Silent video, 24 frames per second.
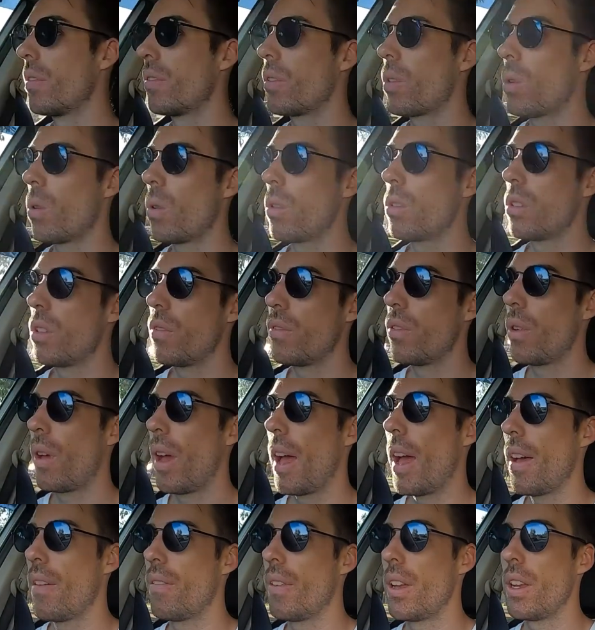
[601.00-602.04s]
of course if you
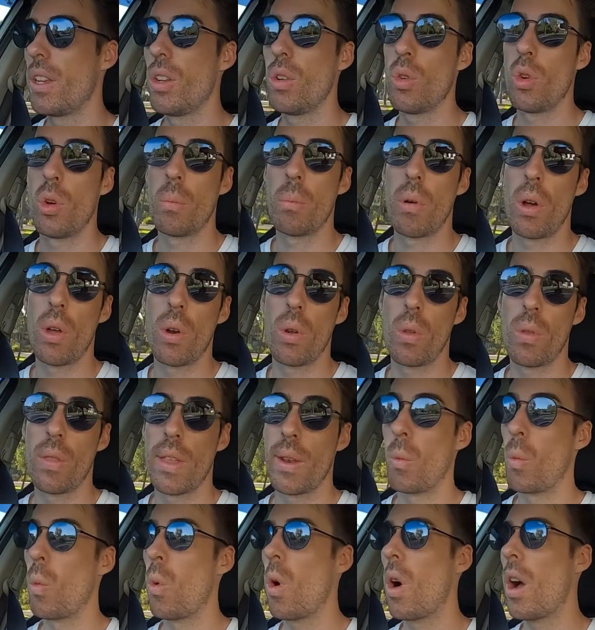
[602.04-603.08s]
have a newer model,
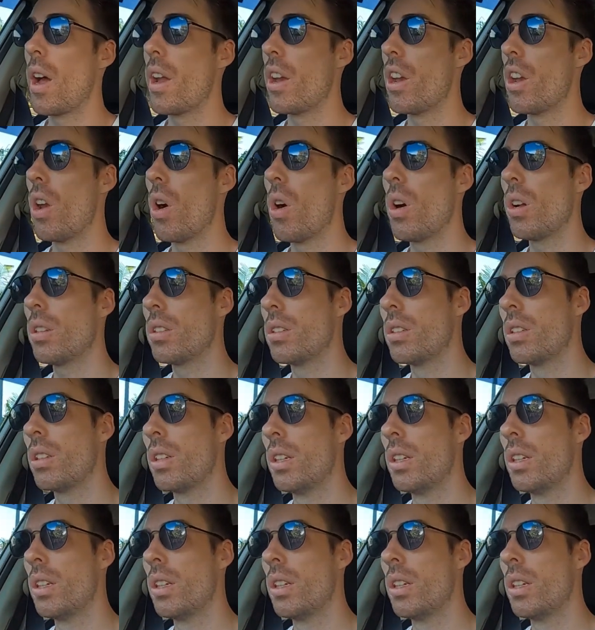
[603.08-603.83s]
then why not?